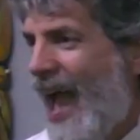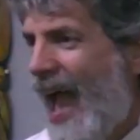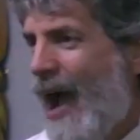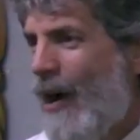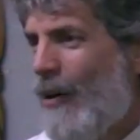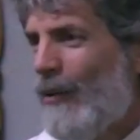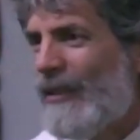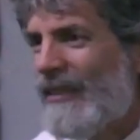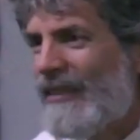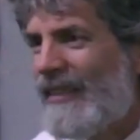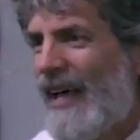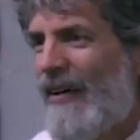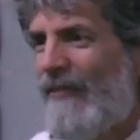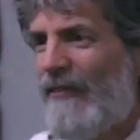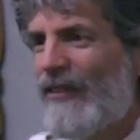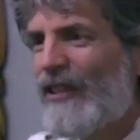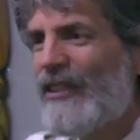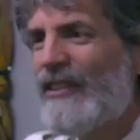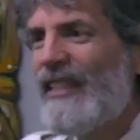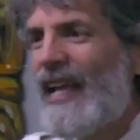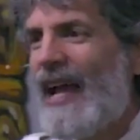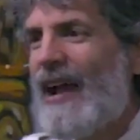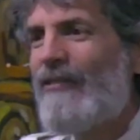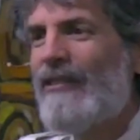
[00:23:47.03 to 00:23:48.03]
How is that
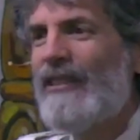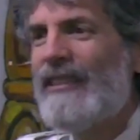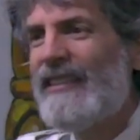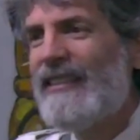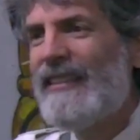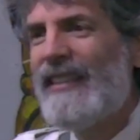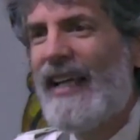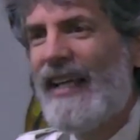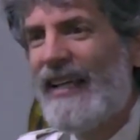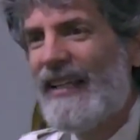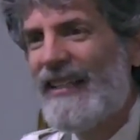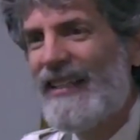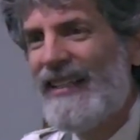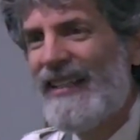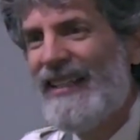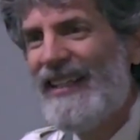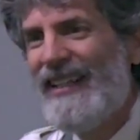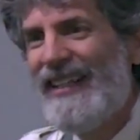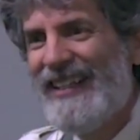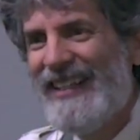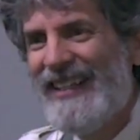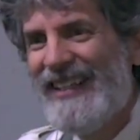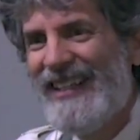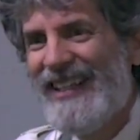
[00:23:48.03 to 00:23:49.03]
for Sarah's sake?
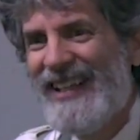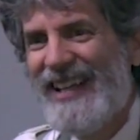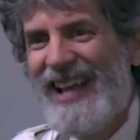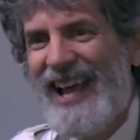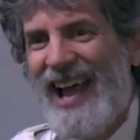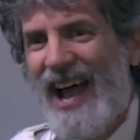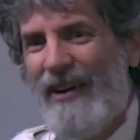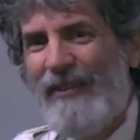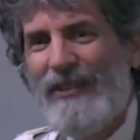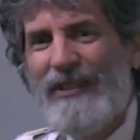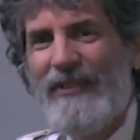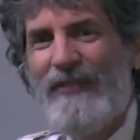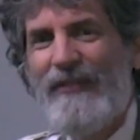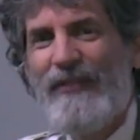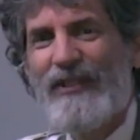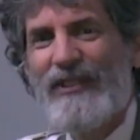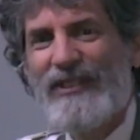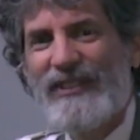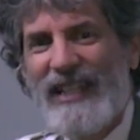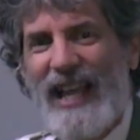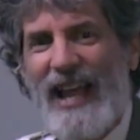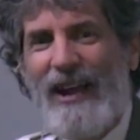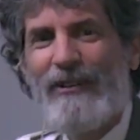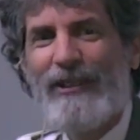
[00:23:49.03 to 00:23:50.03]
How is it
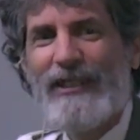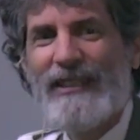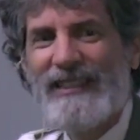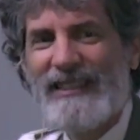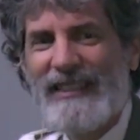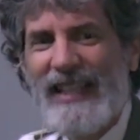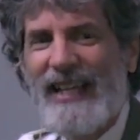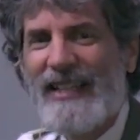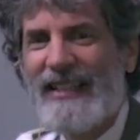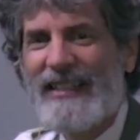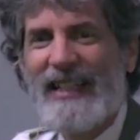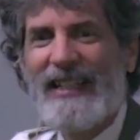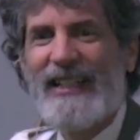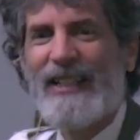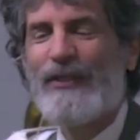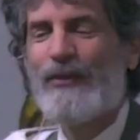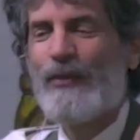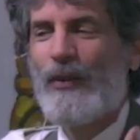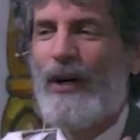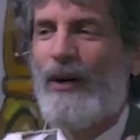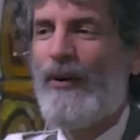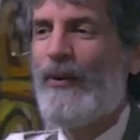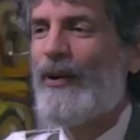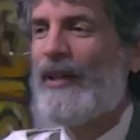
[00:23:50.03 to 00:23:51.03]
for Sarah's sake that
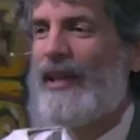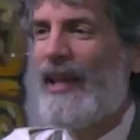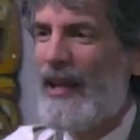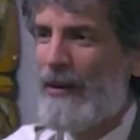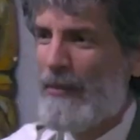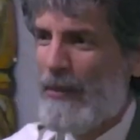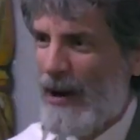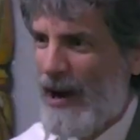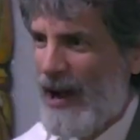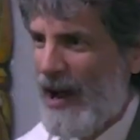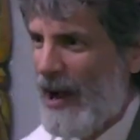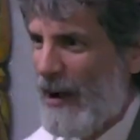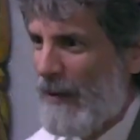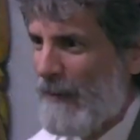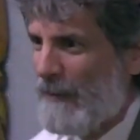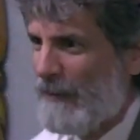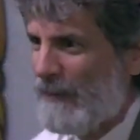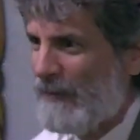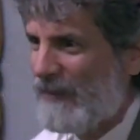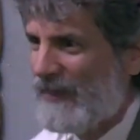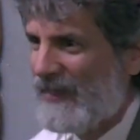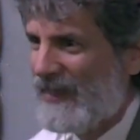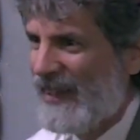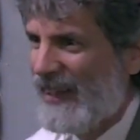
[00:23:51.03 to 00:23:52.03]
it's well with Abraham?
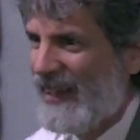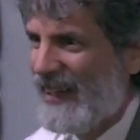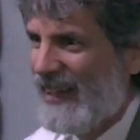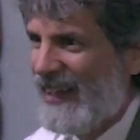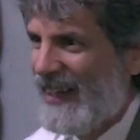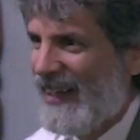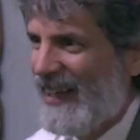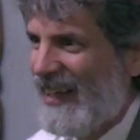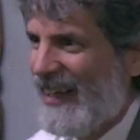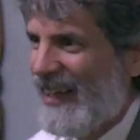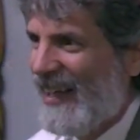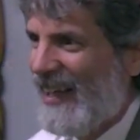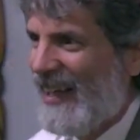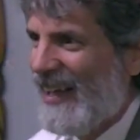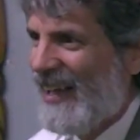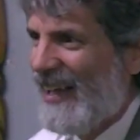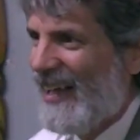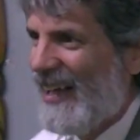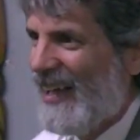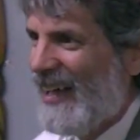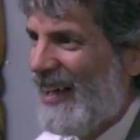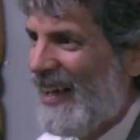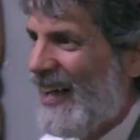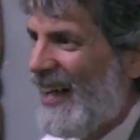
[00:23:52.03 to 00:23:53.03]

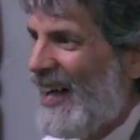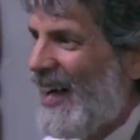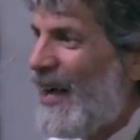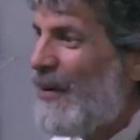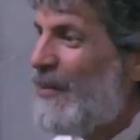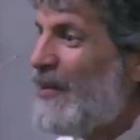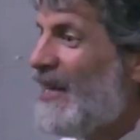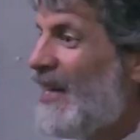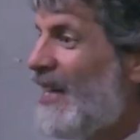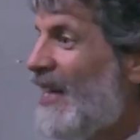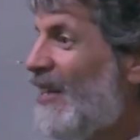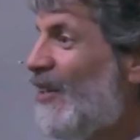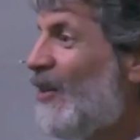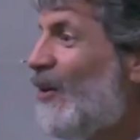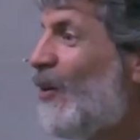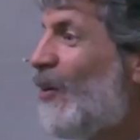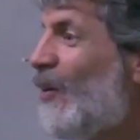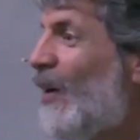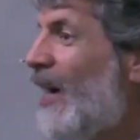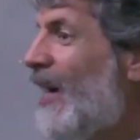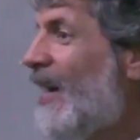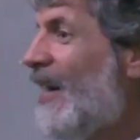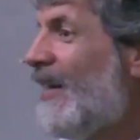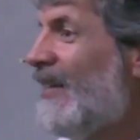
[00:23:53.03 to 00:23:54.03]
I mean, either
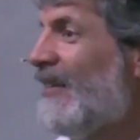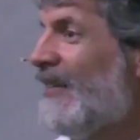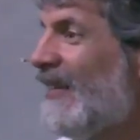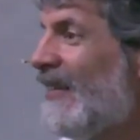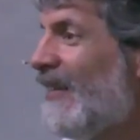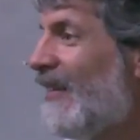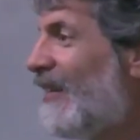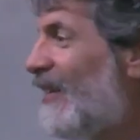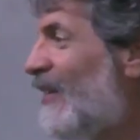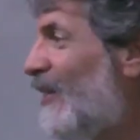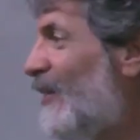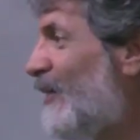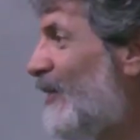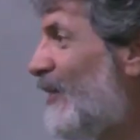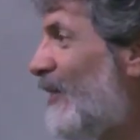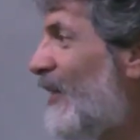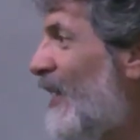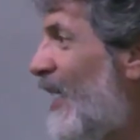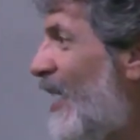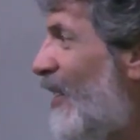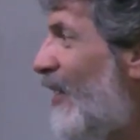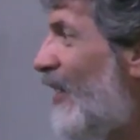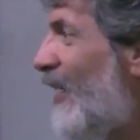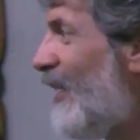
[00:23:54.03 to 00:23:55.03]
way, under the two
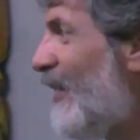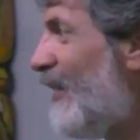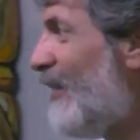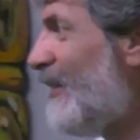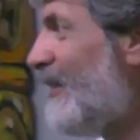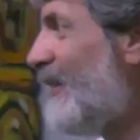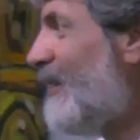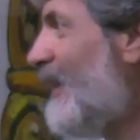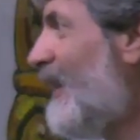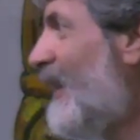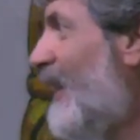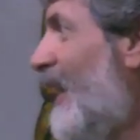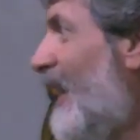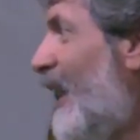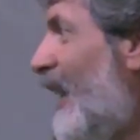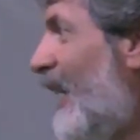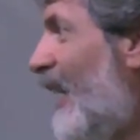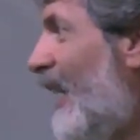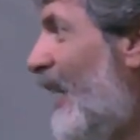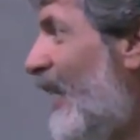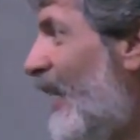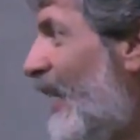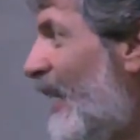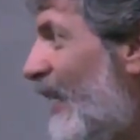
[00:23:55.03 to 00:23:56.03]
scenarios,
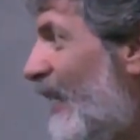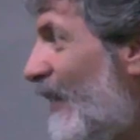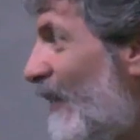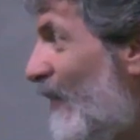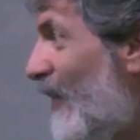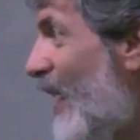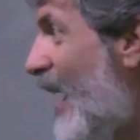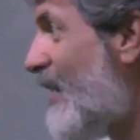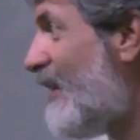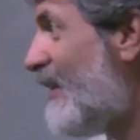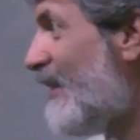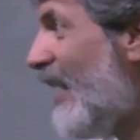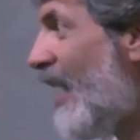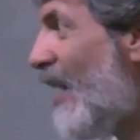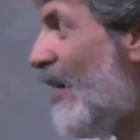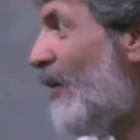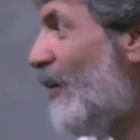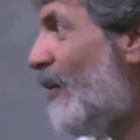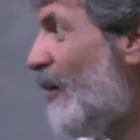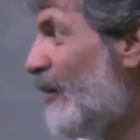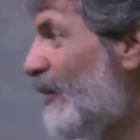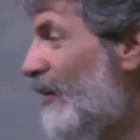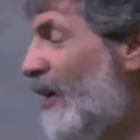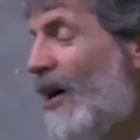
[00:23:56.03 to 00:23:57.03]
uh, if that's
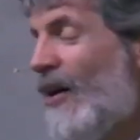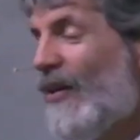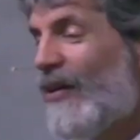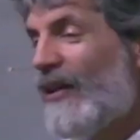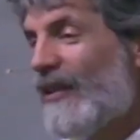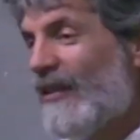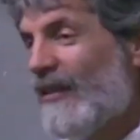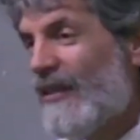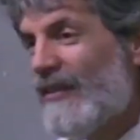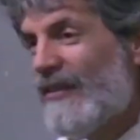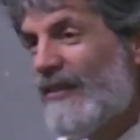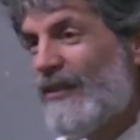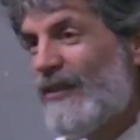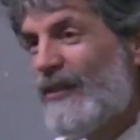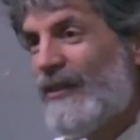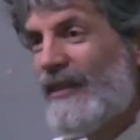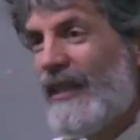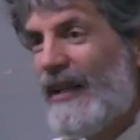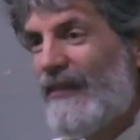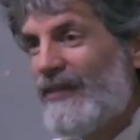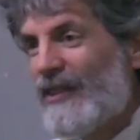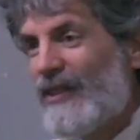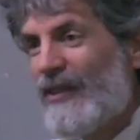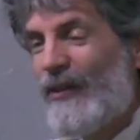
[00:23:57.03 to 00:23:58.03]
how it would go, and it doesn't
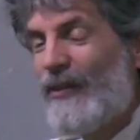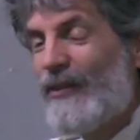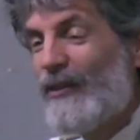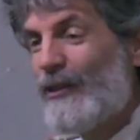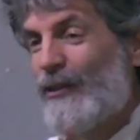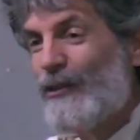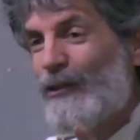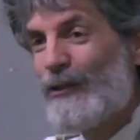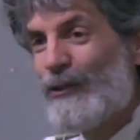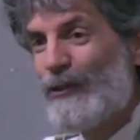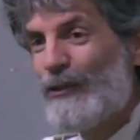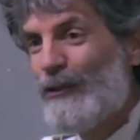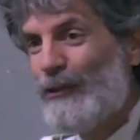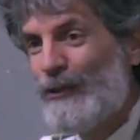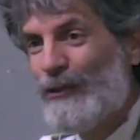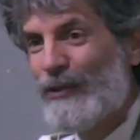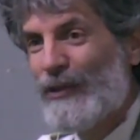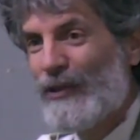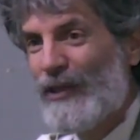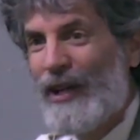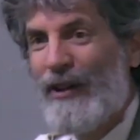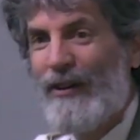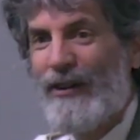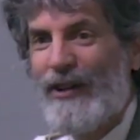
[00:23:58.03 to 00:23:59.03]
always have to go into just two
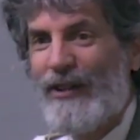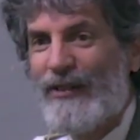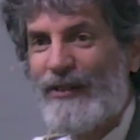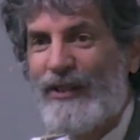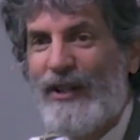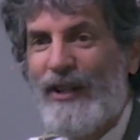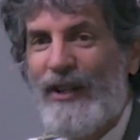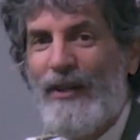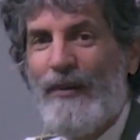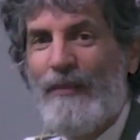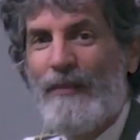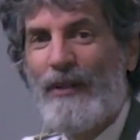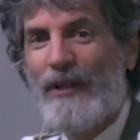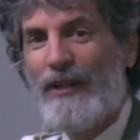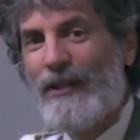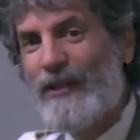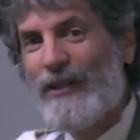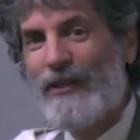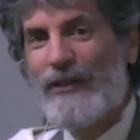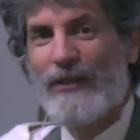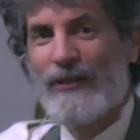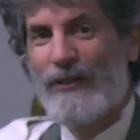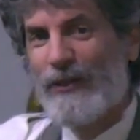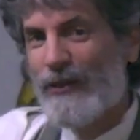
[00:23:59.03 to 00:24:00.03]
scenarios, but
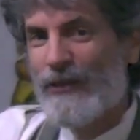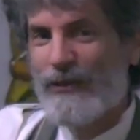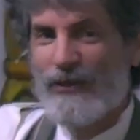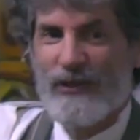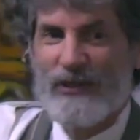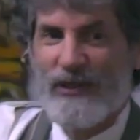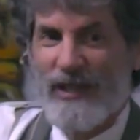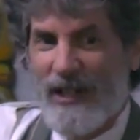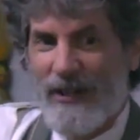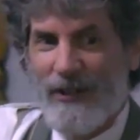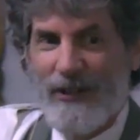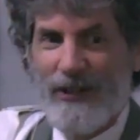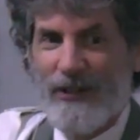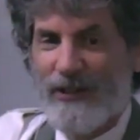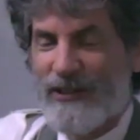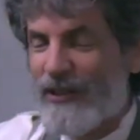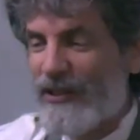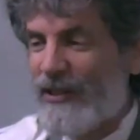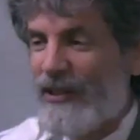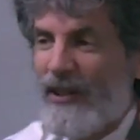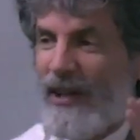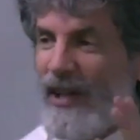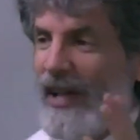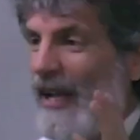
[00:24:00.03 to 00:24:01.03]
under the two scenarios
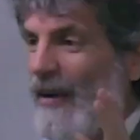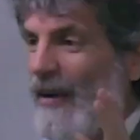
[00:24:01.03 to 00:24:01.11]
that